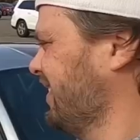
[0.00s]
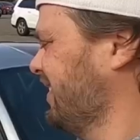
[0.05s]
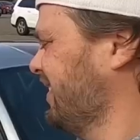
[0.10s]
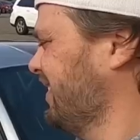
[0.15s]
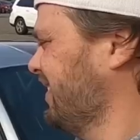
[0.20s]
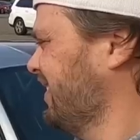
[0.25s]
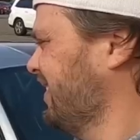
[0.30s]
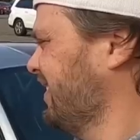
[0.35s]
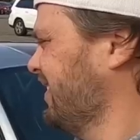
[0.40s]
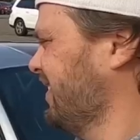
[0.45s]

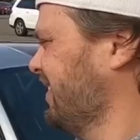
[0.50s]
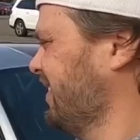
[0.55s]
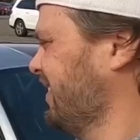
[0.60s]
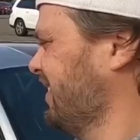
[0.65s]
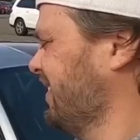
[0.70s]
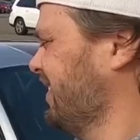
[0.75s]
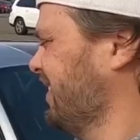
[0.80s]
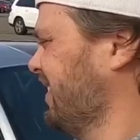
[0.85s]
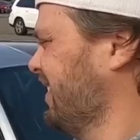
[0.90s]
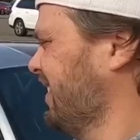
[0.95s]

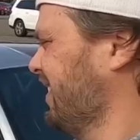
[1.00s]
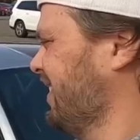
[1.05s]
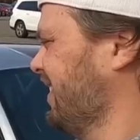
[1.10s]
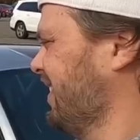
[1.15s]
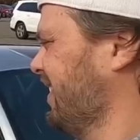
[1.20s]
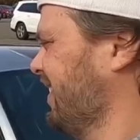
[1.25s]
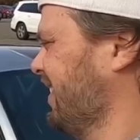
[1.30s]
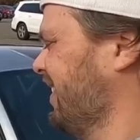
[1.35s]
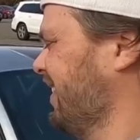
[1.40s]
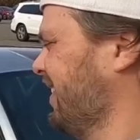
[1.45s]

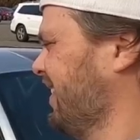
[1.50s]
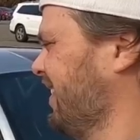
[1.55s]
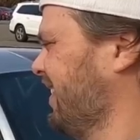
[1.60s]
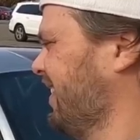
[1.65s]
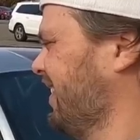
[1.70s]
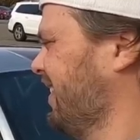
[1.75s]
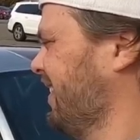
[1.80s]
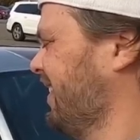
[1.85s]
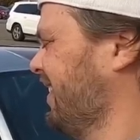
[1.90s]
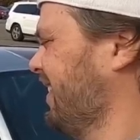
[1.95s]

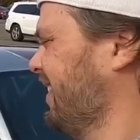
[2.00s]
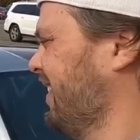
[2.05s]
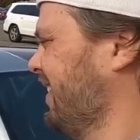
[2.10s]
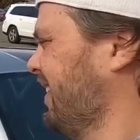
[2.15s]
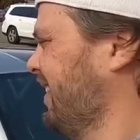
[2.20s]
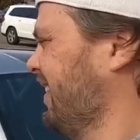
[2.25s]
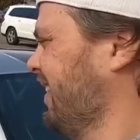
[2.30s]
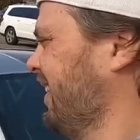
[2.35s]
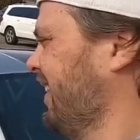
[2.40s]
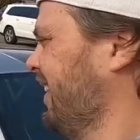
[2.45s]

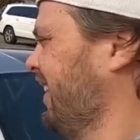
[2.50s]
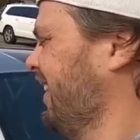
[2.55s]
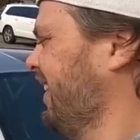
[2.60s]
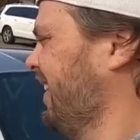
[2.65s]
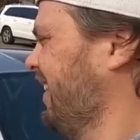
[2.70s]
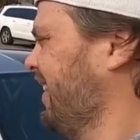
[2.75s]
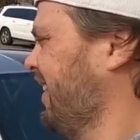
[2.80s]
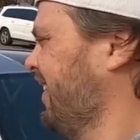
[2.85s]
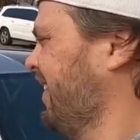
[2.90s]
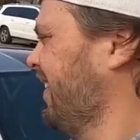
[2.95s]

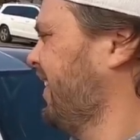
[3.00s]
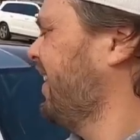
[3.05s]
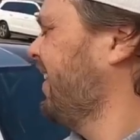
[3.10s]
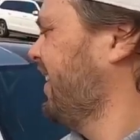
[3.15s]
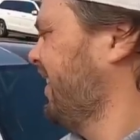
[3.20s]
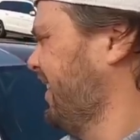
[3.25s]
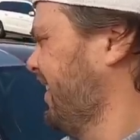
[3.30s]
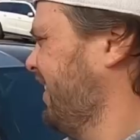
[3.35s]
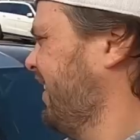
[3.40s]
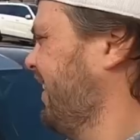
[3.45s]

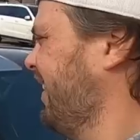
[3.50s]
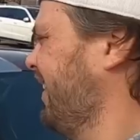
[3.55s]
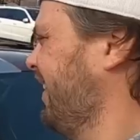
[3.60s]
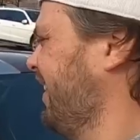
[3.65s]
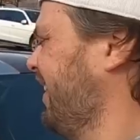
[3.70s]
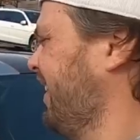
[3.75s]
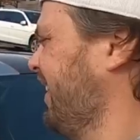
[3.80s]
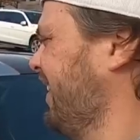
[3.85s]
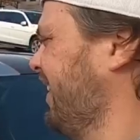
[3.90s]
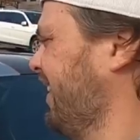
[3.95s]

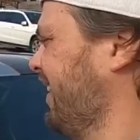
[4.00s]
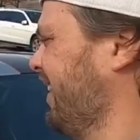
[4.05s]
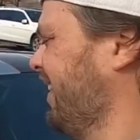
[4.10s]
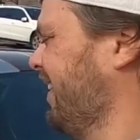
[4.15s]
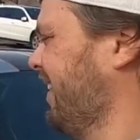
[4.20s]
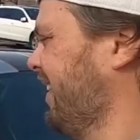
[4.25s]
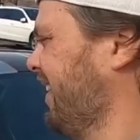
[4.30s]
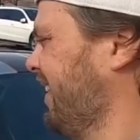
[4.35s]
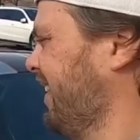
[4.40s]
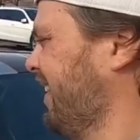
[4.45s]

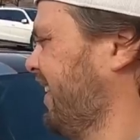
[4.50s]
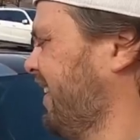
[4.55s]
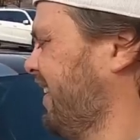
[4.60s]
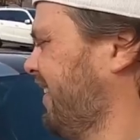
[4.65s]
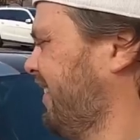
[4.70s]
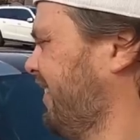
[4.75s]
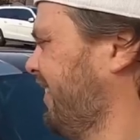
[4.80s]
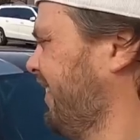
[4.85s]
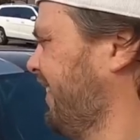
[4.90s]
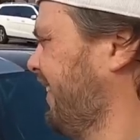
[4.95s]

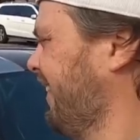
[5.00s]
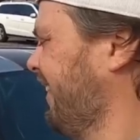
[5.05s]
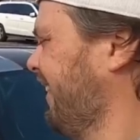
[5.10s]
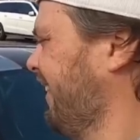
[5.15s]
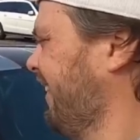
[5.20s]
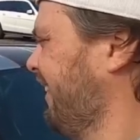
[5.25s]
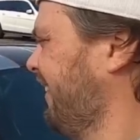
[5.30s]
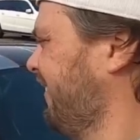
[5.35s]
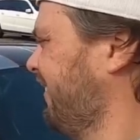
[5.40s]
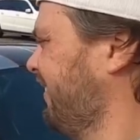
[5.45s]

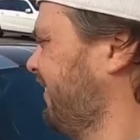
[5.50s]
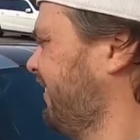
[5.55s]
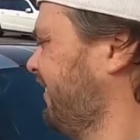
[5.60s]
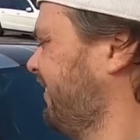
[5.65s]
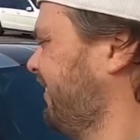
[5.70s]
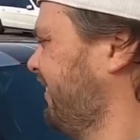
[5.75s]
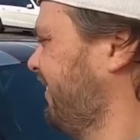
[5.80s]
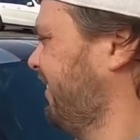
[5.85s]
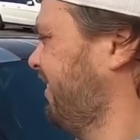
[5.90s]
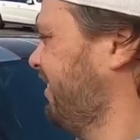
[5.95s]

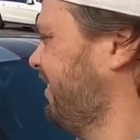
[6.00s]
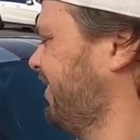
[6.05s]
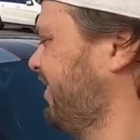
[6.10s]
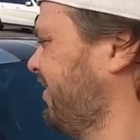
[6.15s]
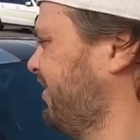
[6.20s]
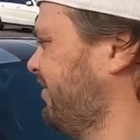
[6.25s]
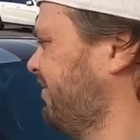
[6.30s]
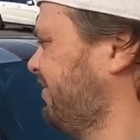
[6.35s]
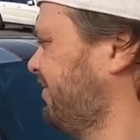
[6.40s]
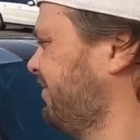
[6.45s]

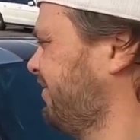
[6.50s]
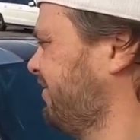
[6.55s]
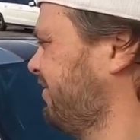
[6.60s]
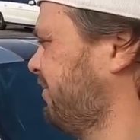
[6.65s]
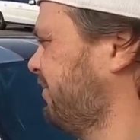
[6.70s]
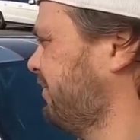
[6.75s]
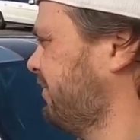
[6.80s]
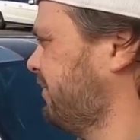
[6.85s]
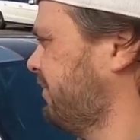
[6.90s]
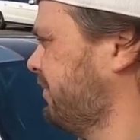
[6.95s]

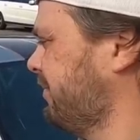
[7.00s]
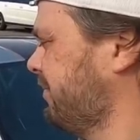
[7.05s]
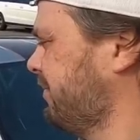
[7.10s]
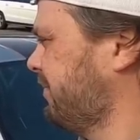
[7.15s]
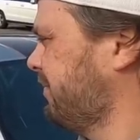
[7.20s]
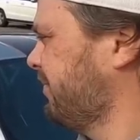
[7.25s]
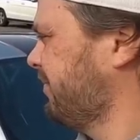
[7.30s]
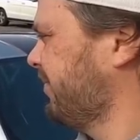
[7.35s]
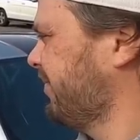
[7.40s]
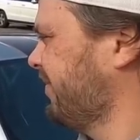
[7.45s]

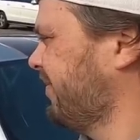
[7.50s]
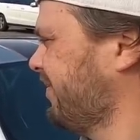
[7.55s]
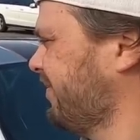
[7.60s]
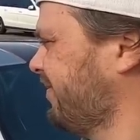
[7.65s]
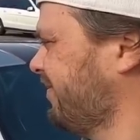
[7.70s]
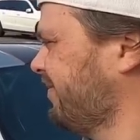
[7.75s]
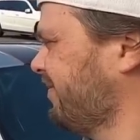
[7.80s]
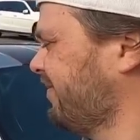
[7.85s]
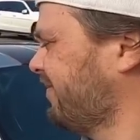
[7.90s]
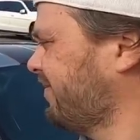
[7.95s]
This person isn't speaking.